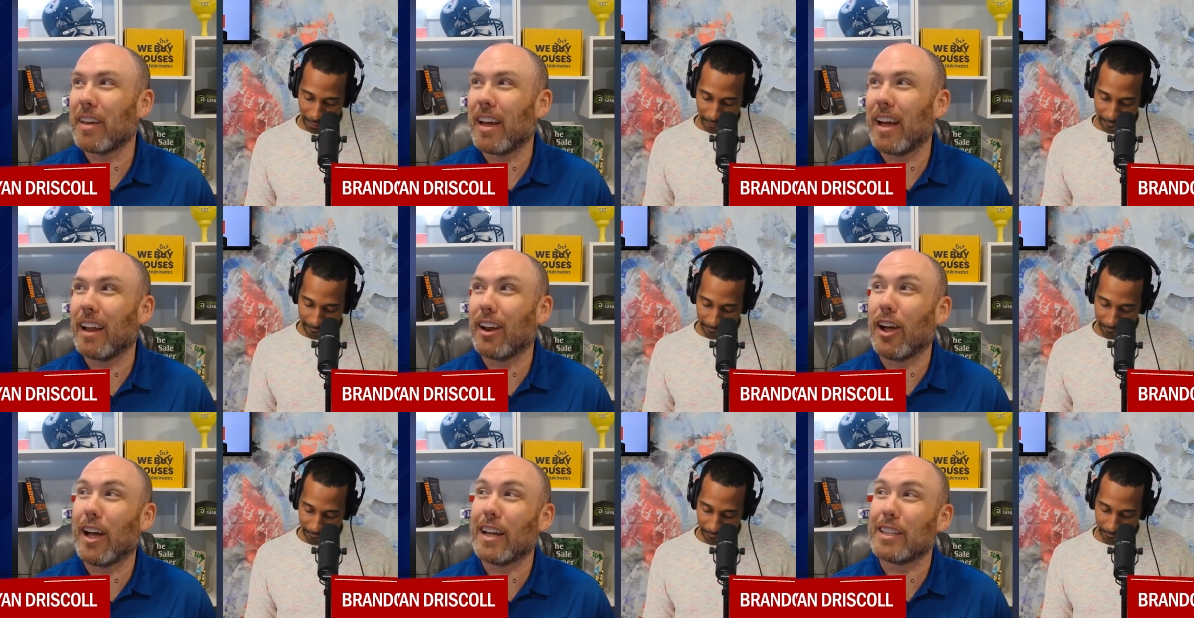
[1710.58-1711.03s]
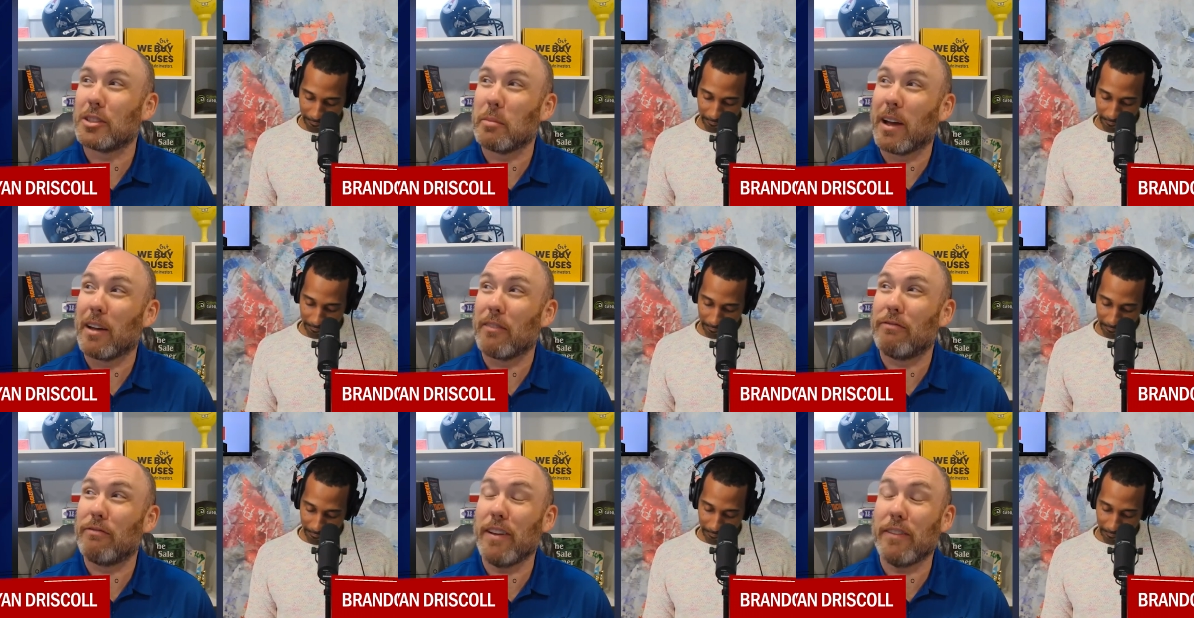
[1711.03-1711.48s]
Speaker 1: I lost
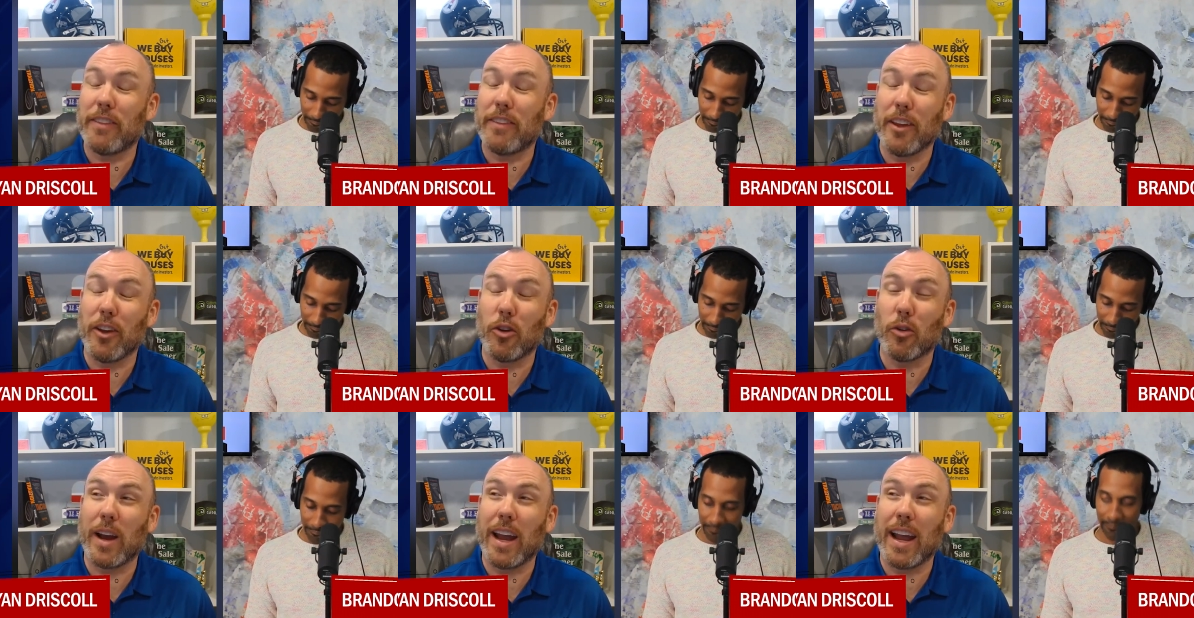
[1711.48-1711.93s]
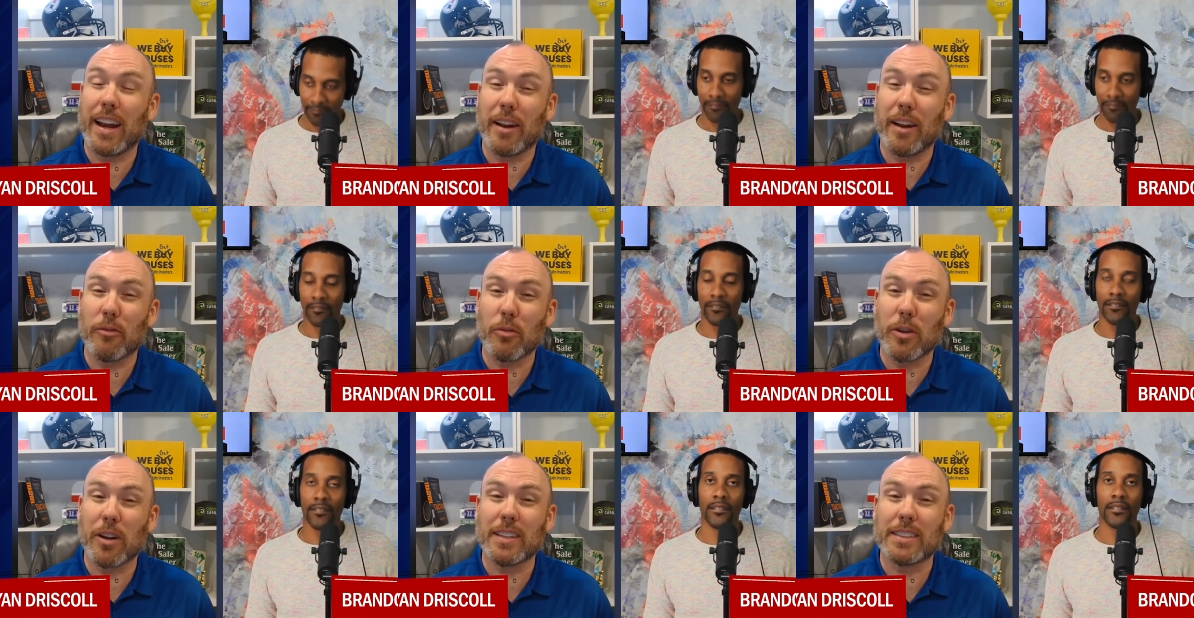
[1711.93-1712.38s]
about 50 grand in
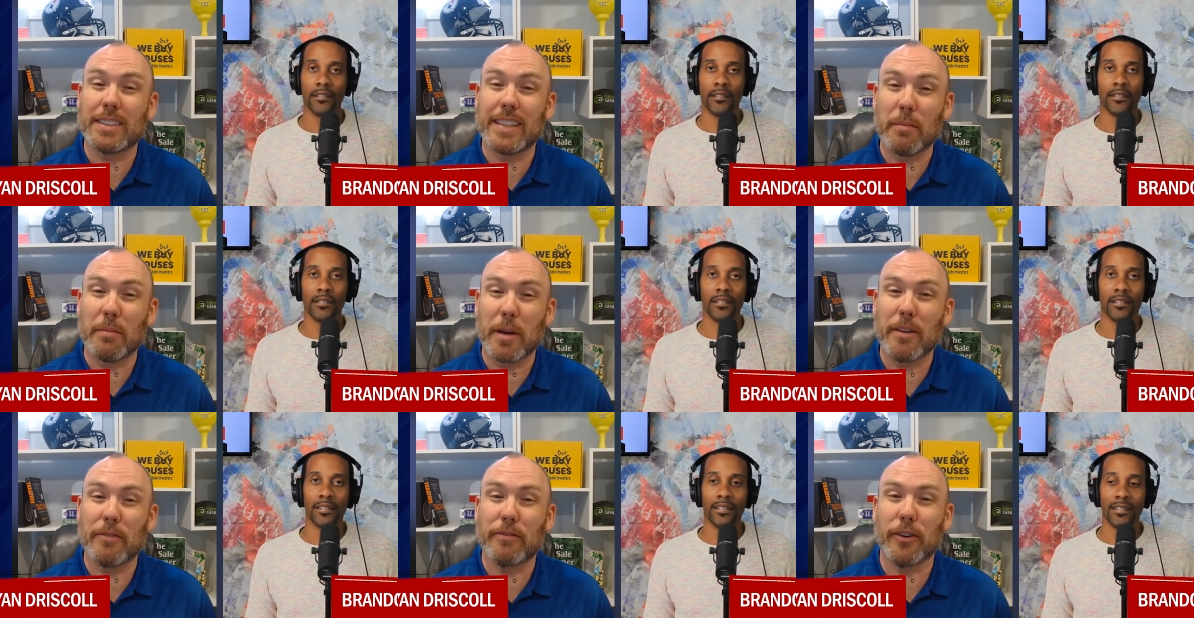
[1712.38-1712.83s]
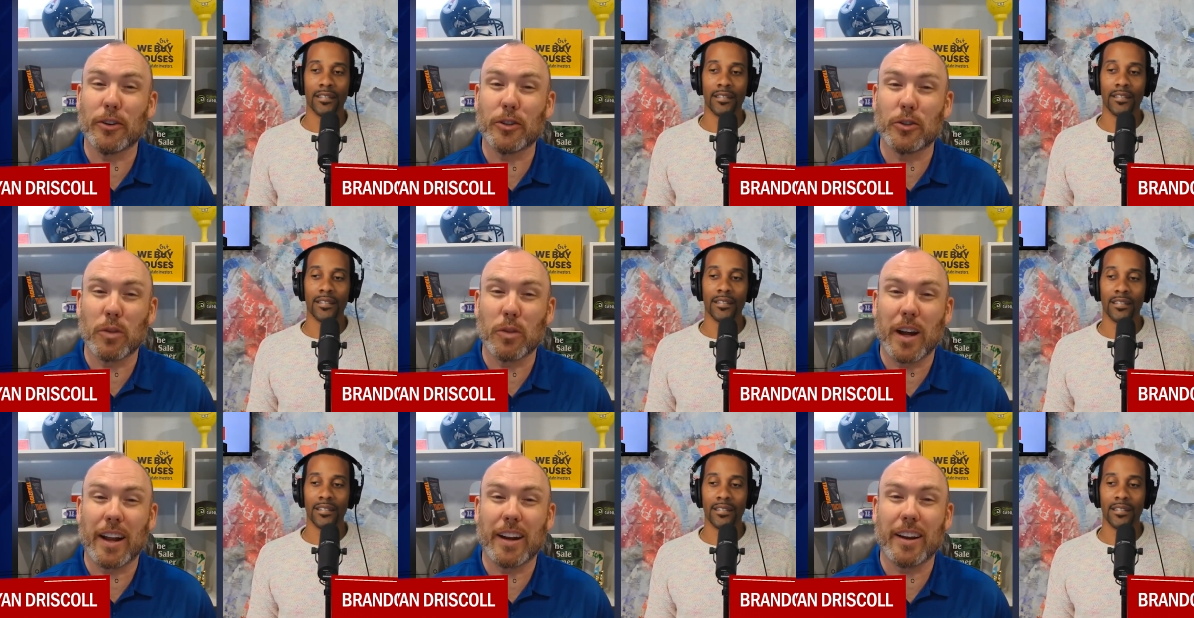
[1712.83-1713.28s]
real estate my first
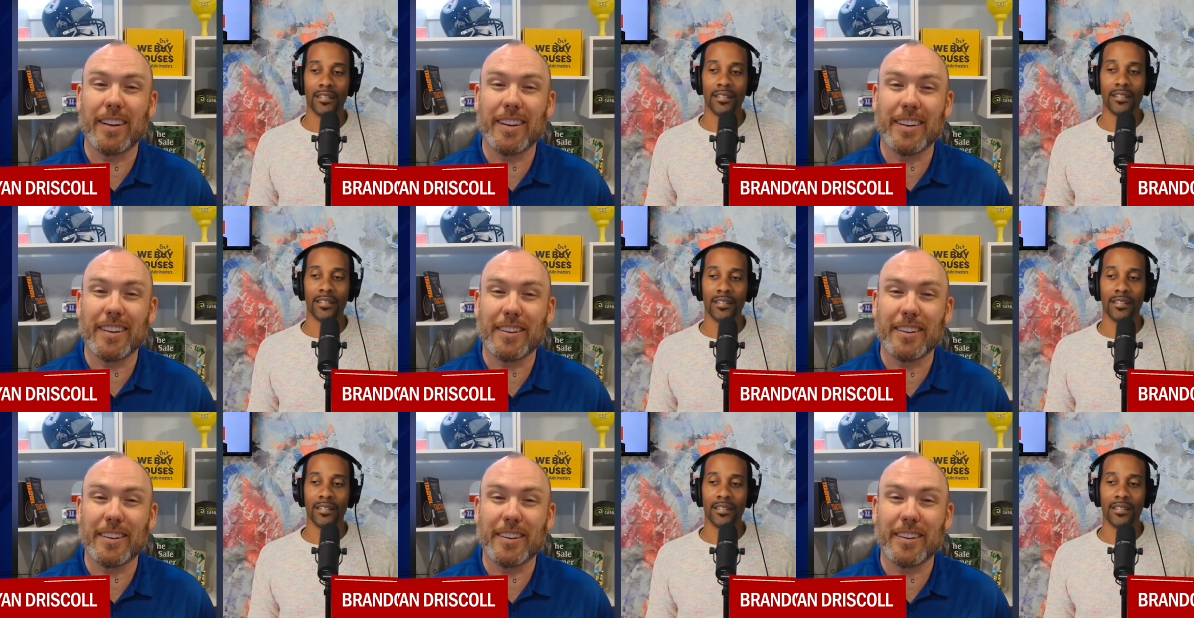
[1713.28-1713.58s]
round